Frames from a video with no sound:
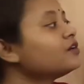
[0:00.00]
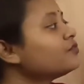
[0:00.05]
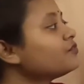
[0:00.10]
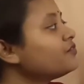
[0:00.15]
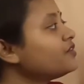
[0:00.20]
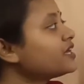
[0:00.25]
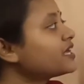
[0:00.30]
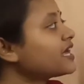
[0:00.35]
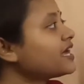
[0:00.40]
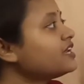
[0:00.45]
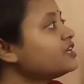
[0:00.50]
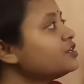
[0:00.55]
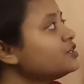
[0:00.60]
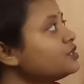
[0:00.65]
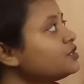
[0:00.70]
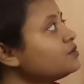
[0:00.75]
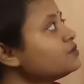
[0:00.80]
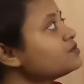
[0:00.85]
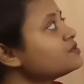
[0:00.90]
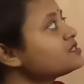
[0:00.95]
we can
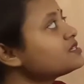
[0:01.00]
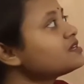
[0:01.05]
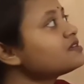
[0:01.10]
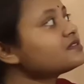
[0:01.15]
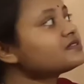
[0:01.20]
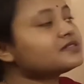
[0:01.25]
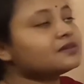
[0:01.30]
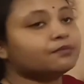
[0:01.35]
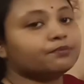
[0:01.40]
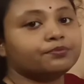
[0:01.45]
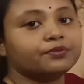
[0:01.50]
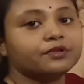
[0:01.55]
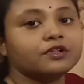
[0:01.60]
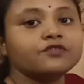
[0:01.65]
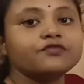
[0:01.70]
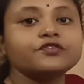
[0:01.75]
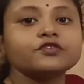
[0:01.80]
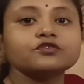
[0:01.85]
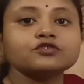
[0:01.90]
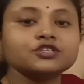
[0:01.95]
use simple
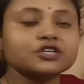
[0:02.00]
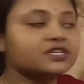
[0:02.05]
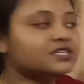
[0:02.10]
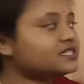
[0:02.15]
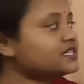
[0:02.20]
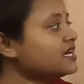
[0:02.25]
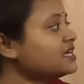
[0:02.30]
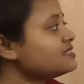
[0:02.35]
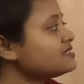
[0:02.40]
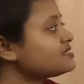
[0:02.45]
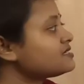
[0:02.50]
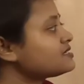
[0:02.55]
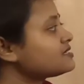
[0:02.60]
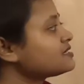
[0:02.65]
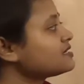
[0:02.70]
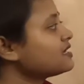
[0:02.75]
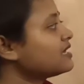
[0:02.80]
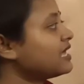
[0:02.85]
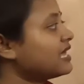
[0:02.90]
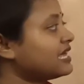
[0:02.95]
future tense.
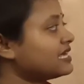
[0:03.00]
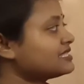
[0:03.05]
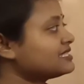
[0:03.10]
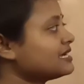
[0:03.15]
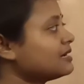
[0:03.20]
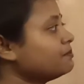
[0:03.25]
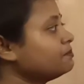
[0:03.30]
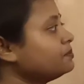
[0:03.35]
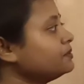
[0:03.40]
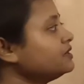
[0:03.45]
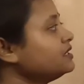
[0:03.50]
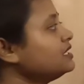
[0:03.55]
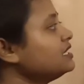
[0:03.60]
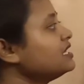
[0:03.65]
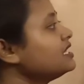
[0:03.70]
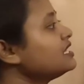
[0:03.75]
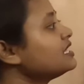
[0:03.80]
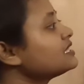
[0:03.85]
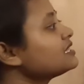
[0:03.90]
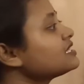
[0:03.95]
Example,
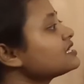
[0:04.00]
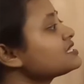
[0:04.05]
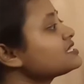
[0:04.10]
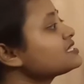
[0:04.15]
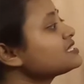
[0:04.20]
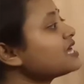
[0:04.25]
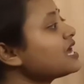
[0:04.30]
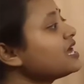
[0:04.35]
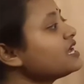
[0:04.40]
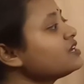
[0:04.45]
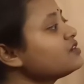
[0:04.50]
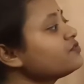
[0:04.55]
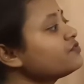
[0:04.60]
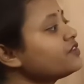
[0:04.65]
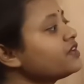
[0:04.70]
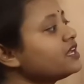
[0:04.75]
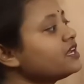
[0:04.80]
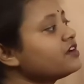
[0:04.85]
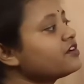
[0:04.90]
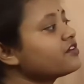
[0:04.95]
the sun
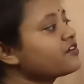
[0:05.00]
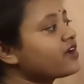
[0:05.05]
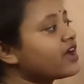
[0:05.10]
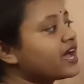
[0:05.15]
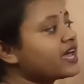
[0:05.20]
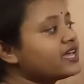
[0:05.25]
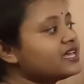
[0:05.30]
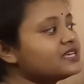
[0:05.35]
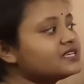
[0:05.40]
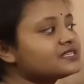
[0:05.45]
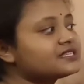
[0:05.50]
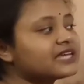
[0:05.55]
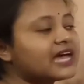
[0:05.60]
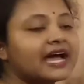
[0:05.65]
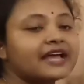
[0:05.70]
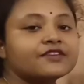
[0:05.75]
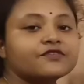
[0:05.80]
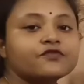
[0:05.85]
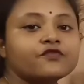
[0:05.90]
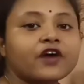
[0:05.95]
will rise
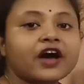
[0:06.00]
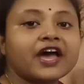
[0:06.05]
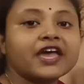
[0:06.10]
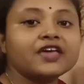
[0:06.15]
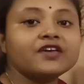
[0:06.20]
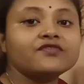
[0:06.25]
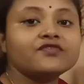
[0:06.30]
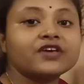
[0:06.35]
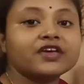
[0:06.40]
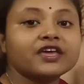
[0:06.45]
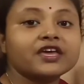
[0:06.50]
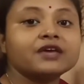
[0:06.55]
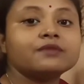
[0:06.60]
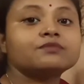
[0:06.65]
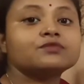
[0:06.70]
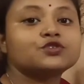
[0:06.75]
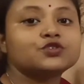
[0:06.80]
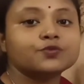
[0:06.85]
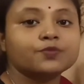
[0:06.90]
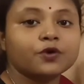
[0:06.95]
at 5
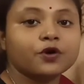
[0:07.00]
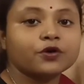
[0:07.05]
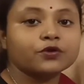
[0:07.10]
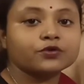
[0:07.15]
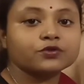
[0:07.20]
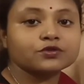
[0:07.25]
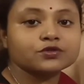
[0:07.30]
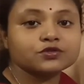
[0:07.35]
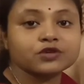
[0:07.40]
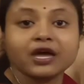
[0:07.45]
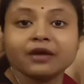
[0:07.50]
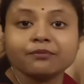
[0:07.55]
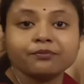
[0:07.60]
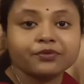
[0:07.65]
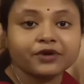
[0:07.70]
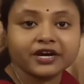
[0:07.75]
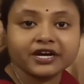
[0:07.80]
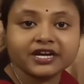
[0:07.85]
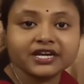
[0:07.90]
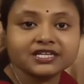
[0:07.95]
a.m. tomorrow. So I am
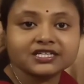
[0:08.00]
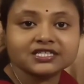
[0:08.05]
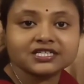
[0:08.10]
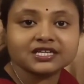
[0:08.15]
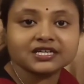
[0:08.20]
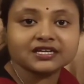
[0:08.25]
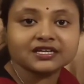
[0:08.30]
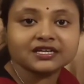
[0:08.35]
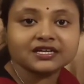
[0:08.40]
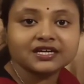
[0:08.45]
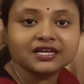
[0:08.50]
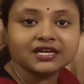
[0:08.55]
predicting